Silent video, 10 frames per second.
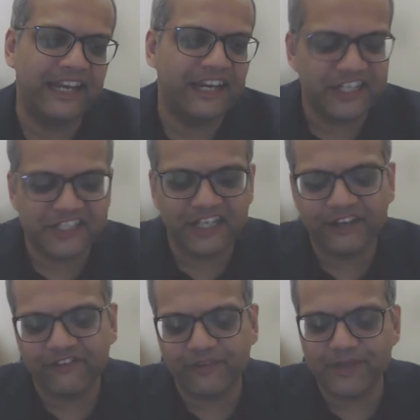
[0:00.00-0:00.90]
additional
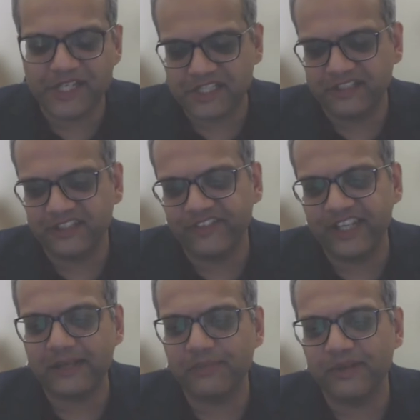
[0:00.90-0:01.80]
information is
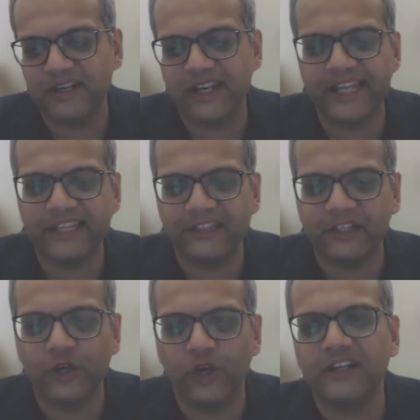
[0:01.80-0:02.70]
available, like the
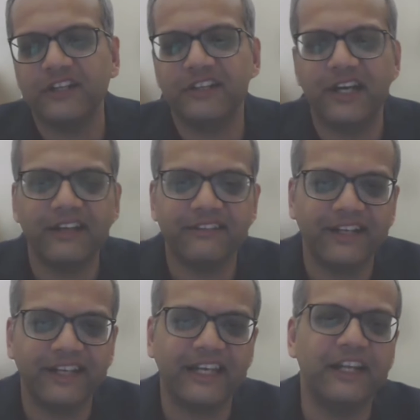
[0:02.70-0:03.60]
contrast,
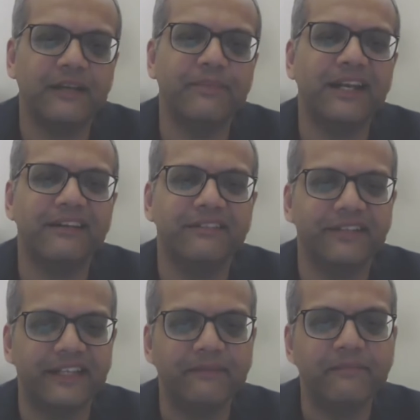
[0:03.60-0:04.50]
like color
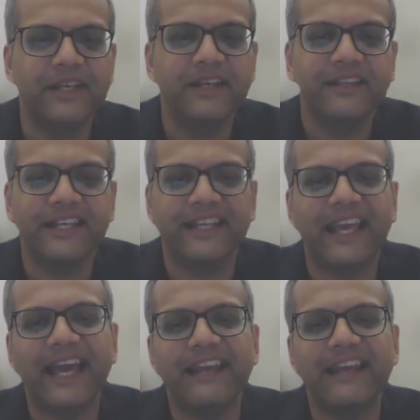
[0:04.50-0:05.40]
balancing, then
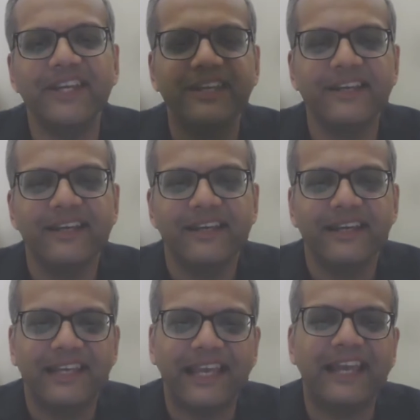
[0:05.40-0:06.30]
can we,
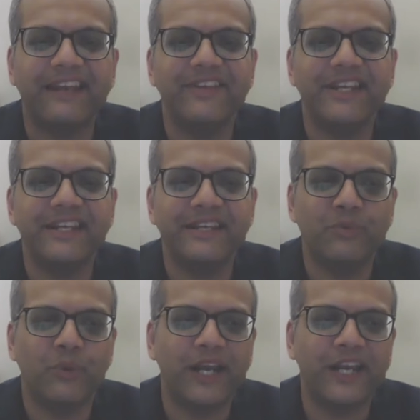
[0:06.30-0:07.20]

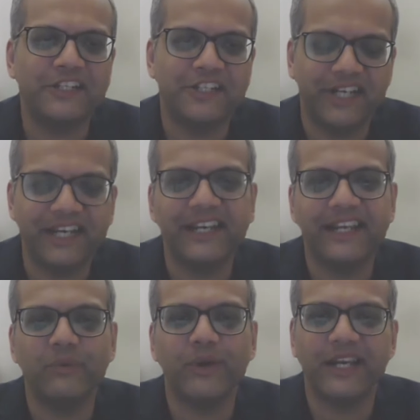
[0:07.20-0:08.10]
while
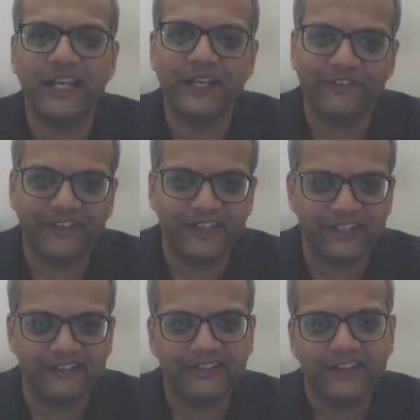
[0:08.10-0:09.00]
training, while
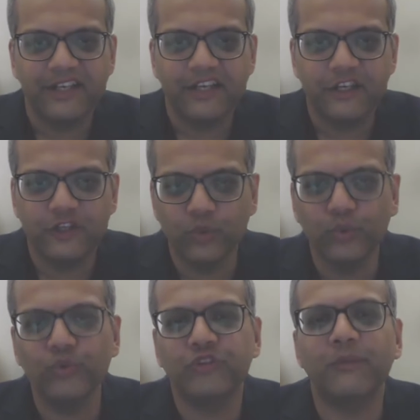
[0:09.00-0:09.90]
inference,
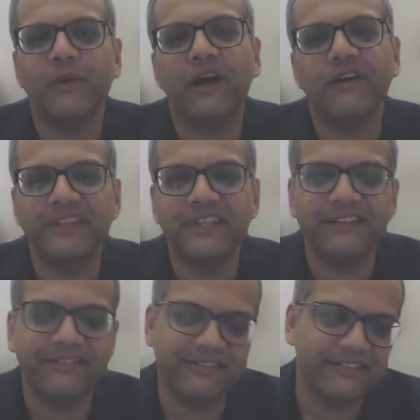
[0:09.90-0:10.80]
use some of
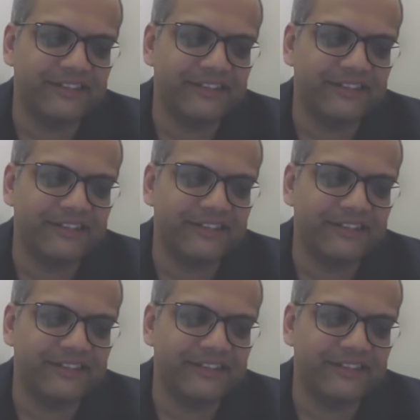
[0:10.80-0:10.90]
these